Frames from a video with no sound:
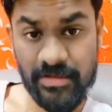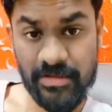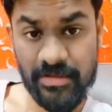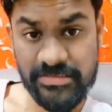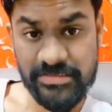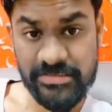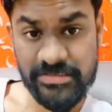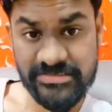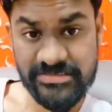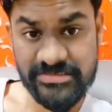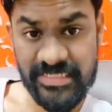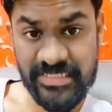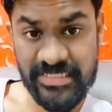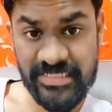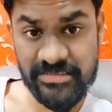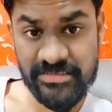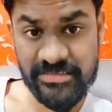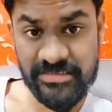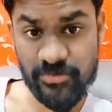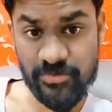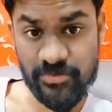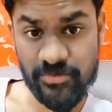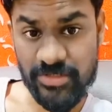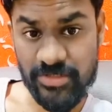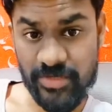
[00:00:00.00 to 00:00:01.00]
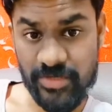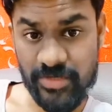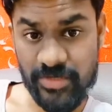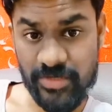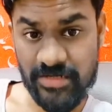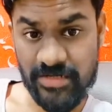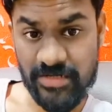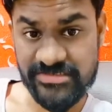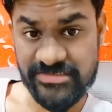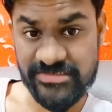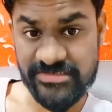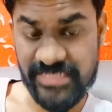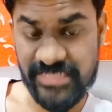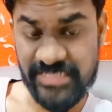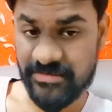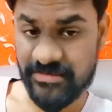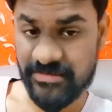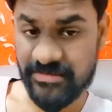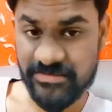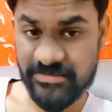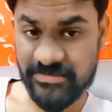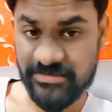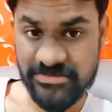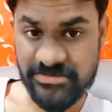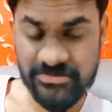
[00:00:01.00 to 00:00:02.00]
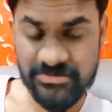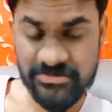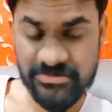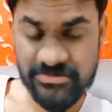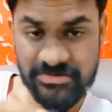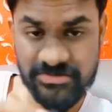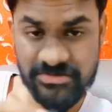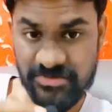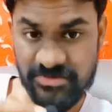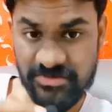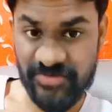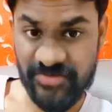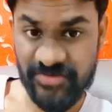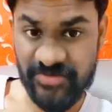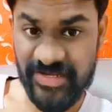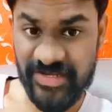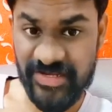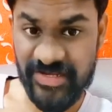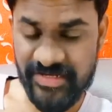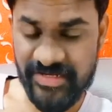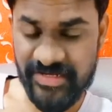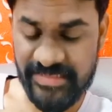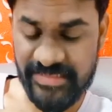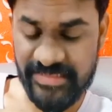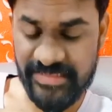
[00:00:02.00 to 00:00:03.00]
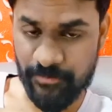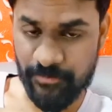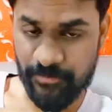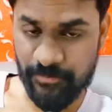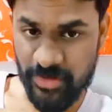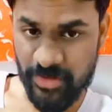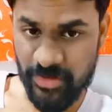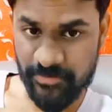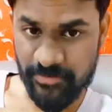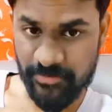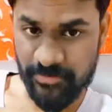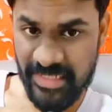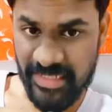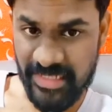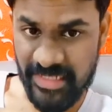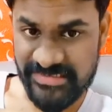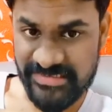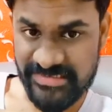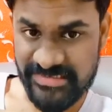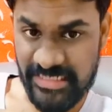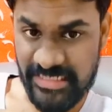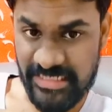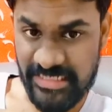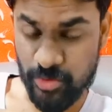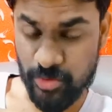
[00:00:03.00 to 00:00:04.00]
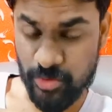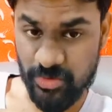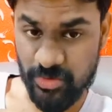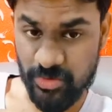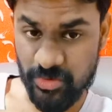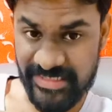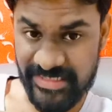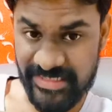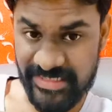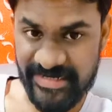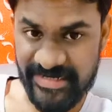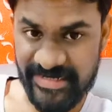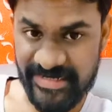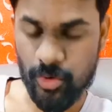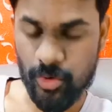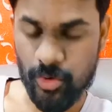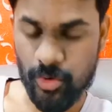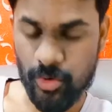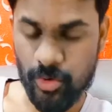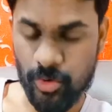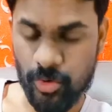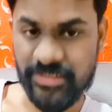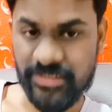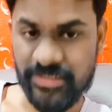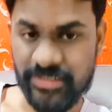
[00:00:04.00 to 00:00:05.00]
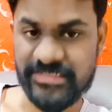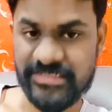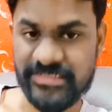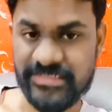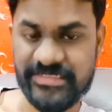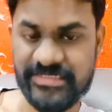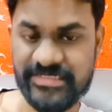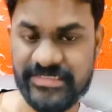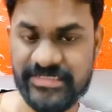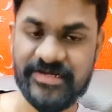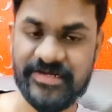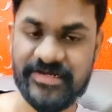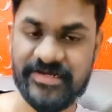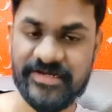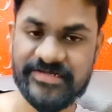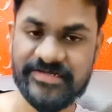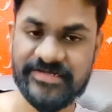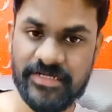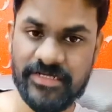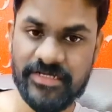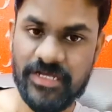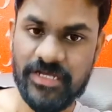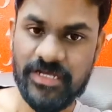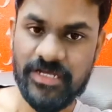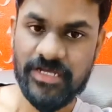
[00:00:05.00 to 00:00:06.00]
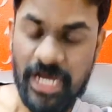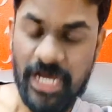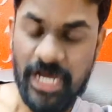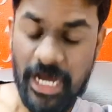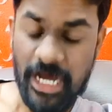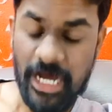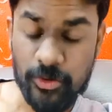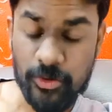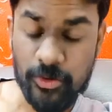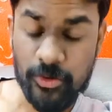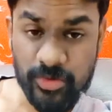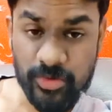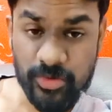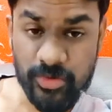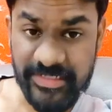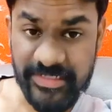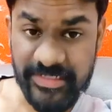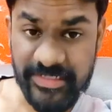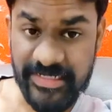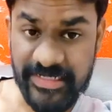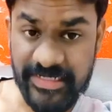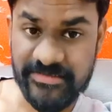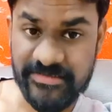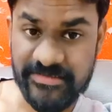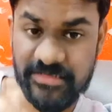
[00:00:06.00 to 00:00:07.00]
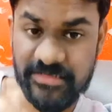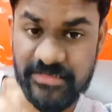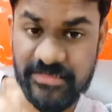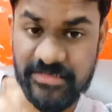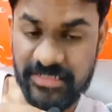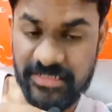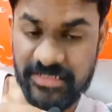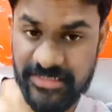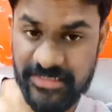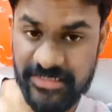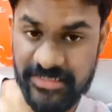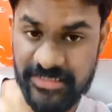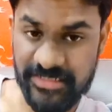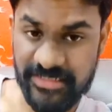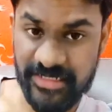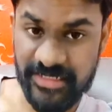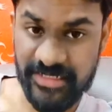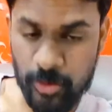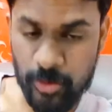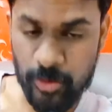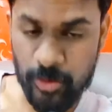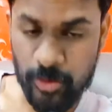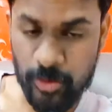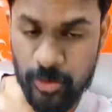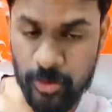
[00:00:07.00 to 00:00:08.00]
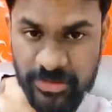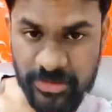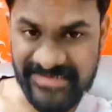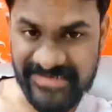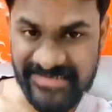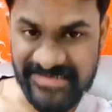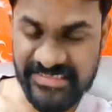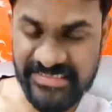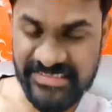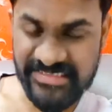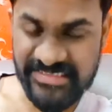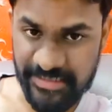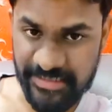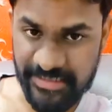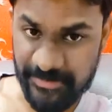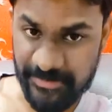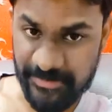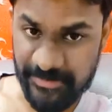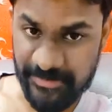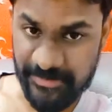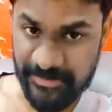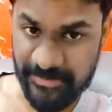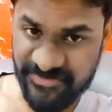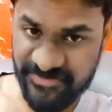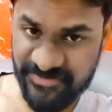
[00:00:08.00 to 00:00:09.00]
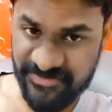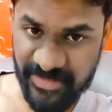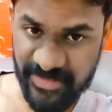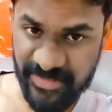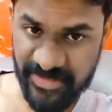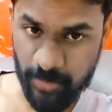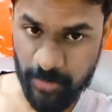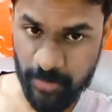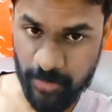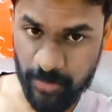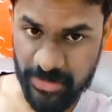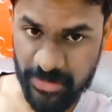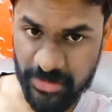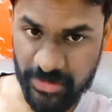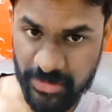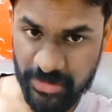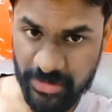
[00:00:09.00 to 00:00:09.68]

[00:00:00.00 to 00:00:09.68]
Then what you can do is that very very important part is that to create the own content, rates, how to create the content, how to create the script, that is very important.